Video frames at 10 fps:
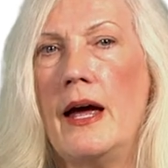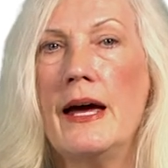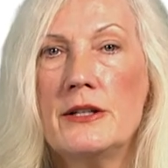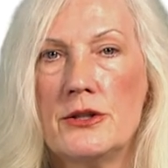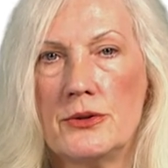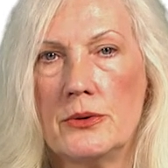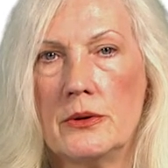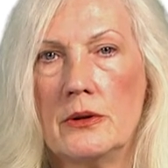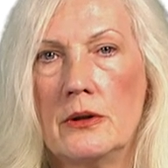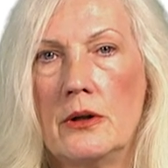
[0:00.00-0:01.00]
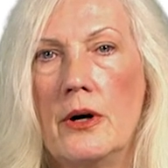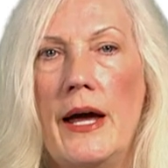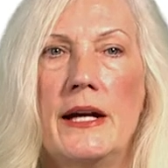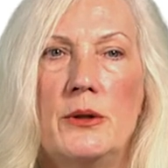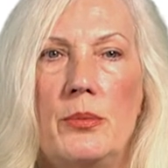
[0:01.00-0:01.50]
antizole or
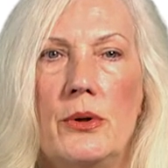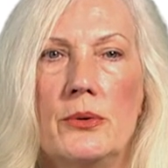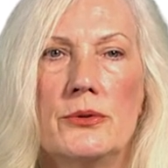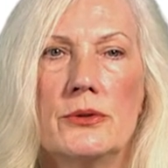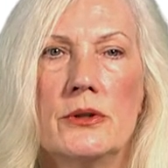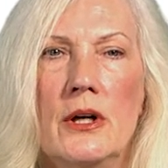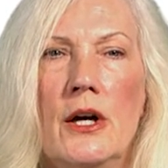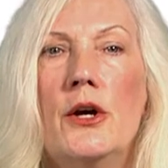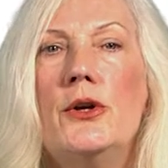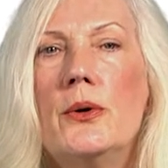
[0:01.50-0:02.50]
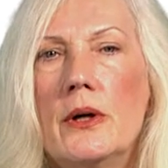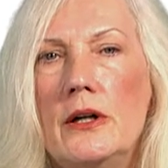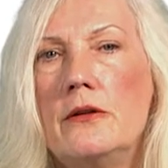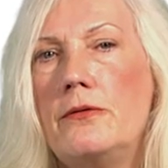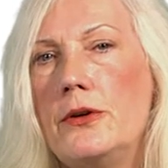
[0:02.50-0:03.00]
antabuse, you
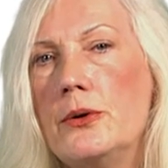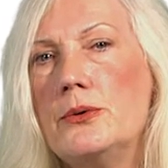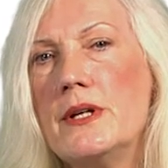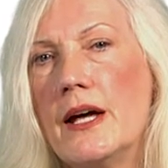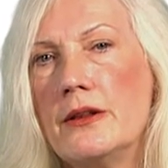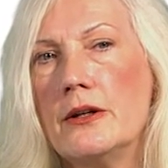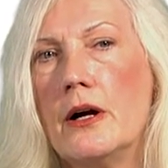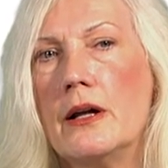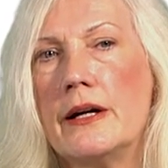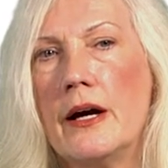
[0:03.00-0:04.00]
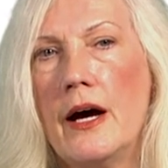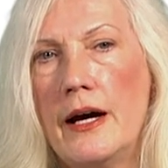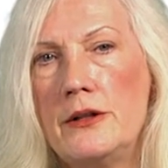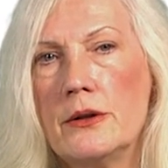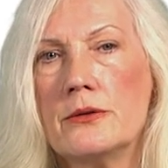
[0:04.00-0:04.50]
can infuse ethanol at a
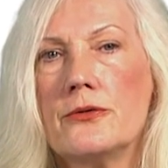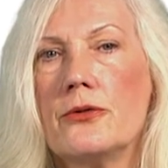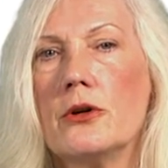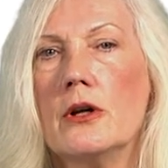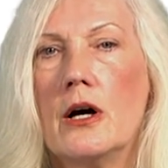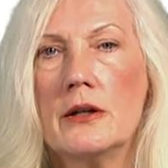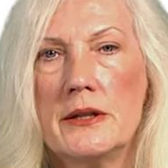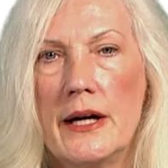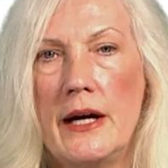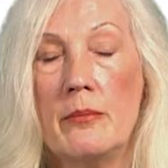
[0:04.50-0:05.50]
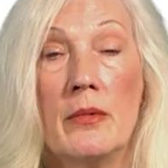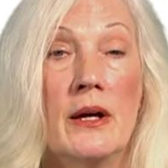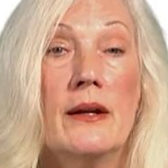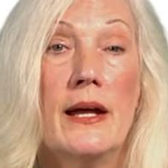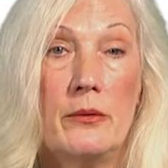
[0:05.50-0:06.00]
high dose for a long time.
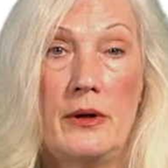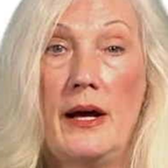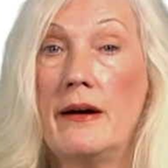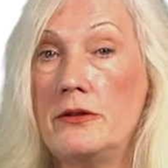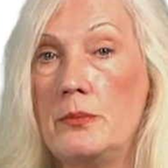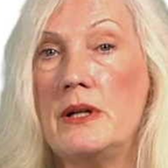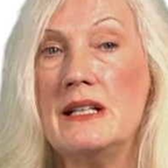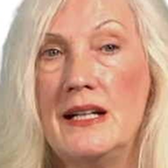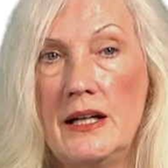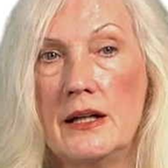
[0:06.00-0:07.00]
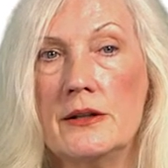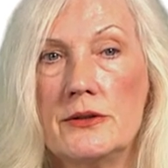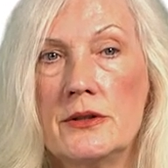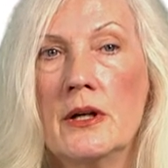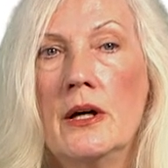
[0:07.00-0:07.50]
That would have to be
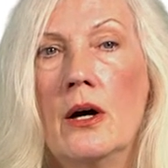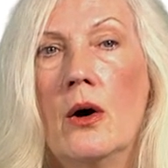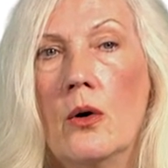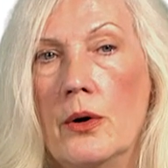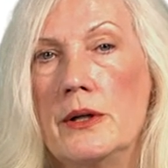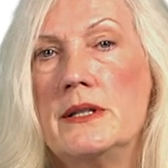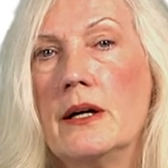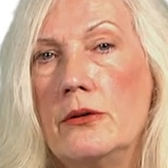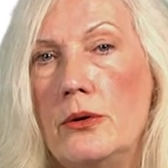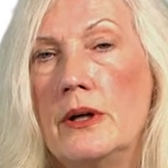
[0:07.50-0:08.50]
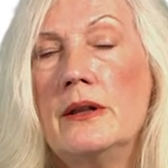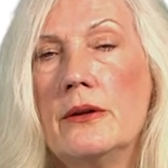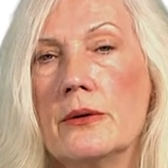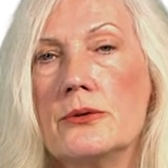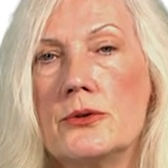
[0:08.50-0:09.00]
days, or until you
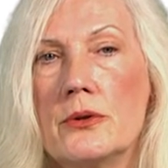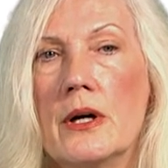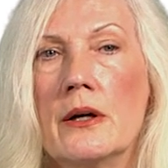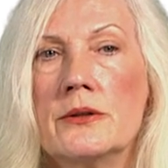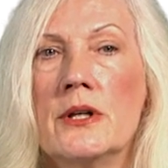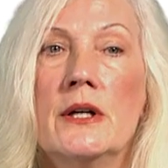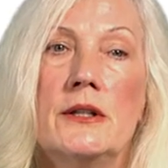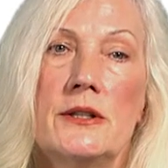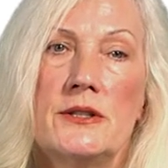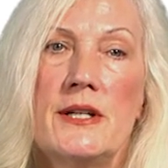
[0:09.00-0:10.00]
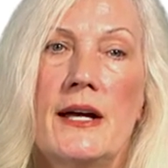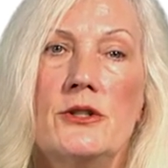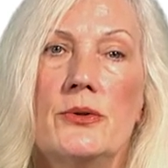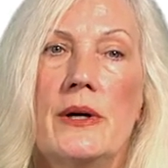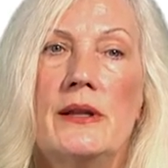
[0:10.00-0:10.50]
get those drugs, to
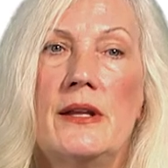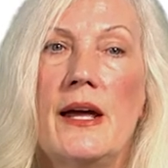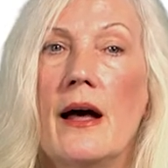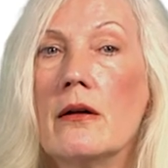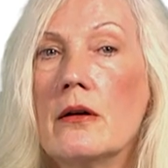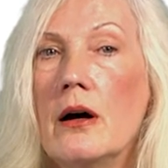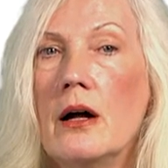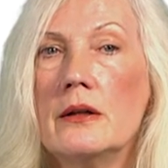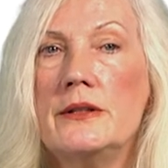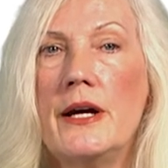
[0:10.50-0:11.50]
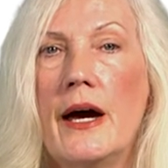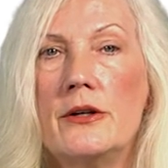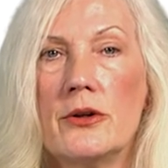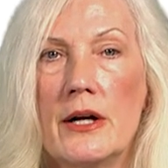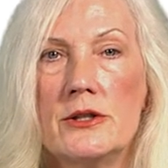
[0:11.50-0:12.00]
saturate the alcohol
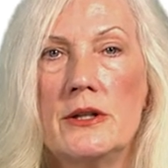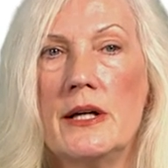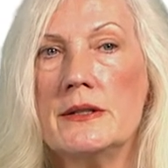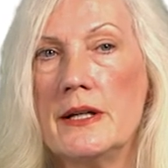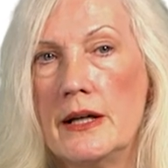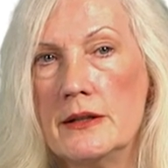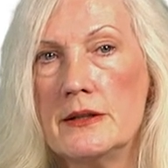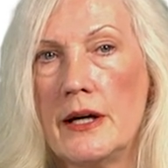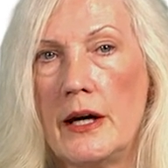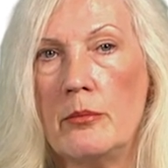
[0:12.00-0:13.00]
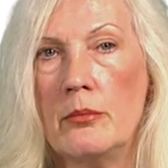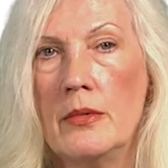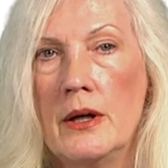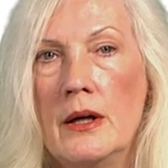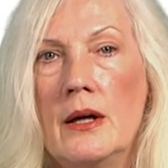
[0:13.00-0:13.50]
dehydrogenase enzyme,